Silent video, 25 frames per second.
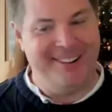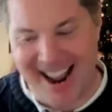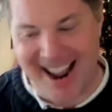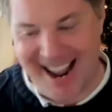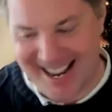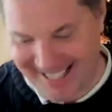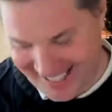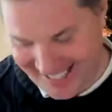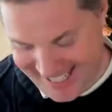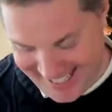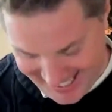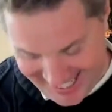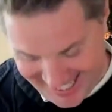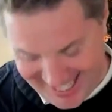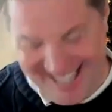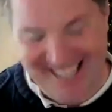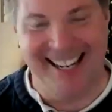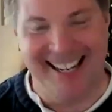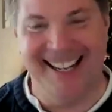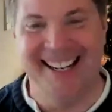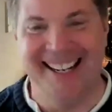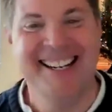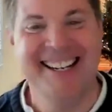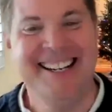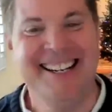Rugrats.
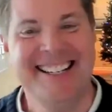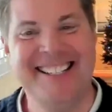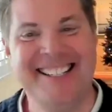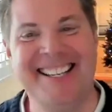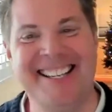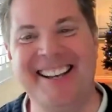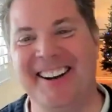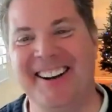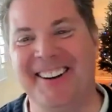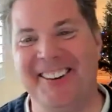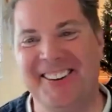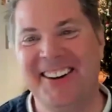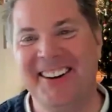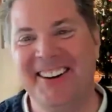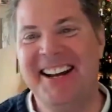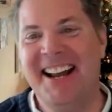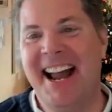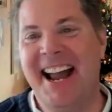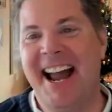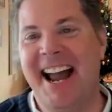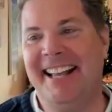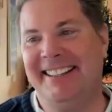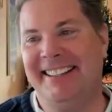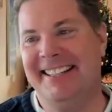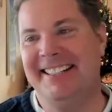Yeah. So
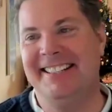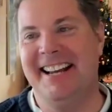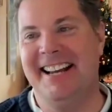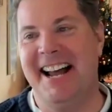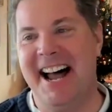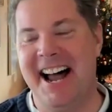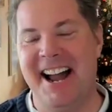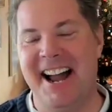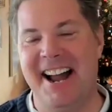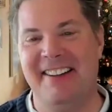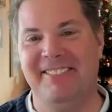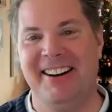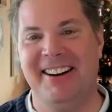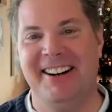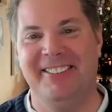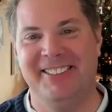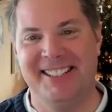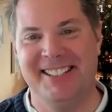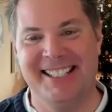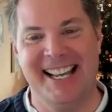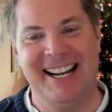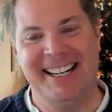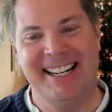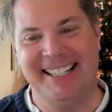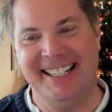at the time, it was
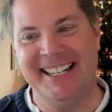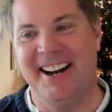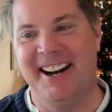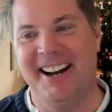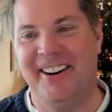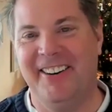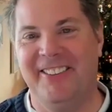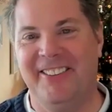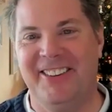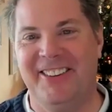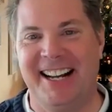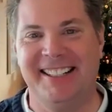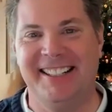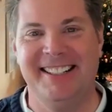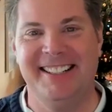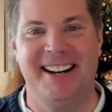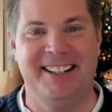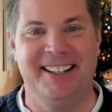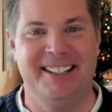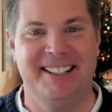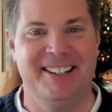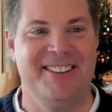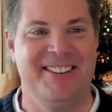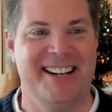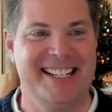like, when I
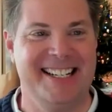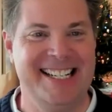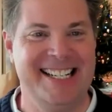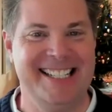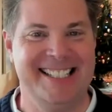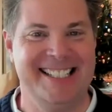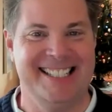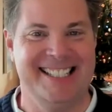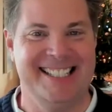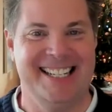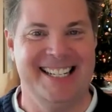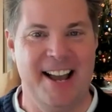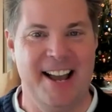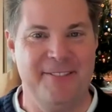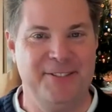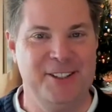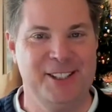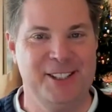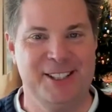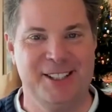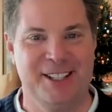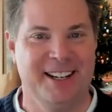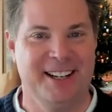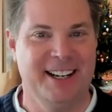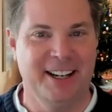talked to my nieces and
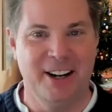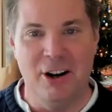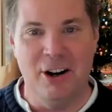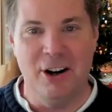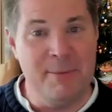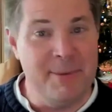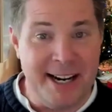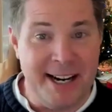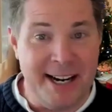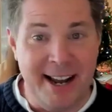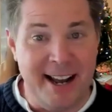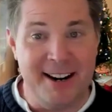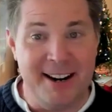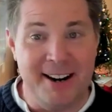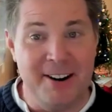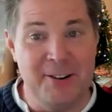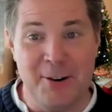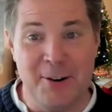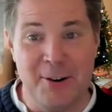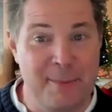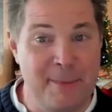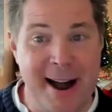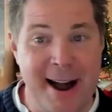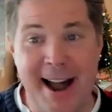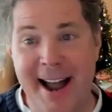nephews, they're like, oh my God,
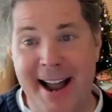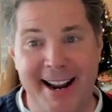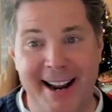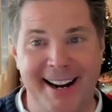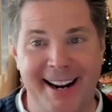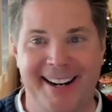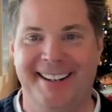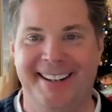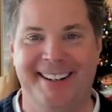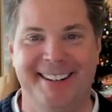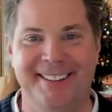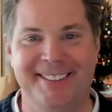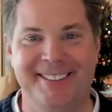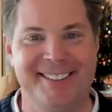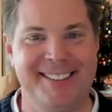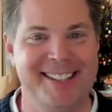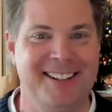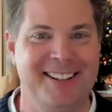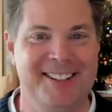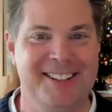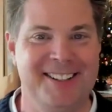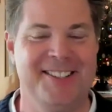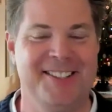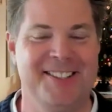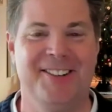Uncle Mike,
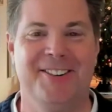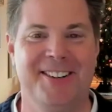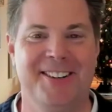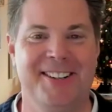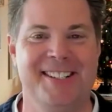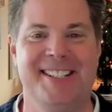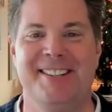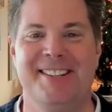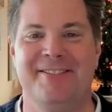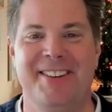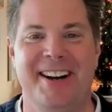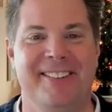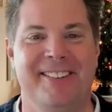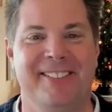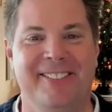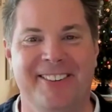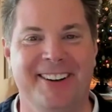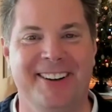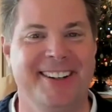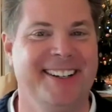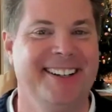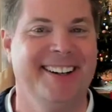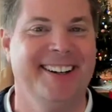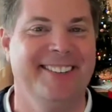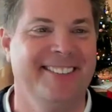tell us stories about
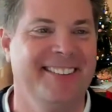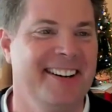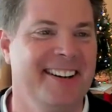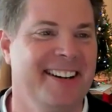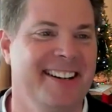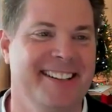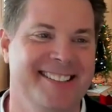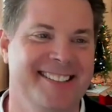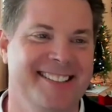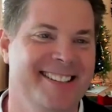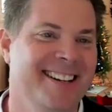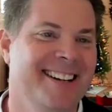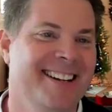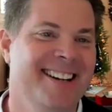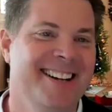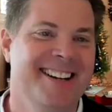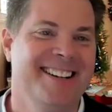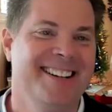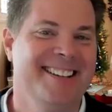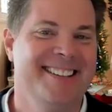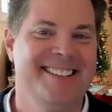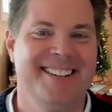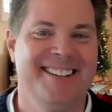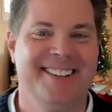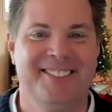working on Rugrats.
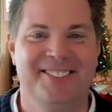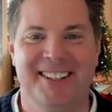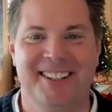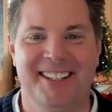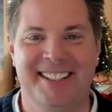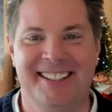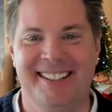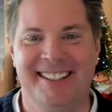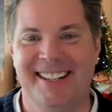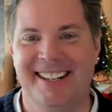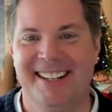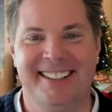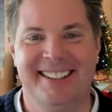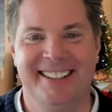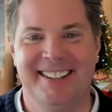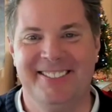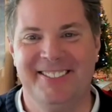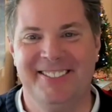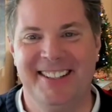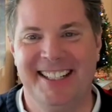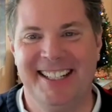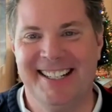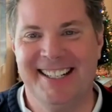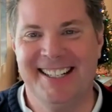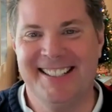So, but
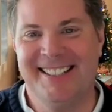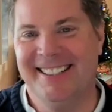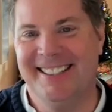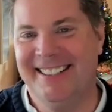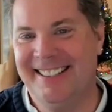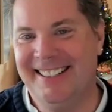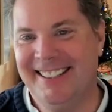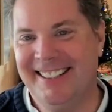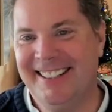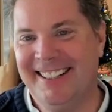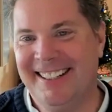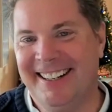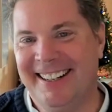nobody else did.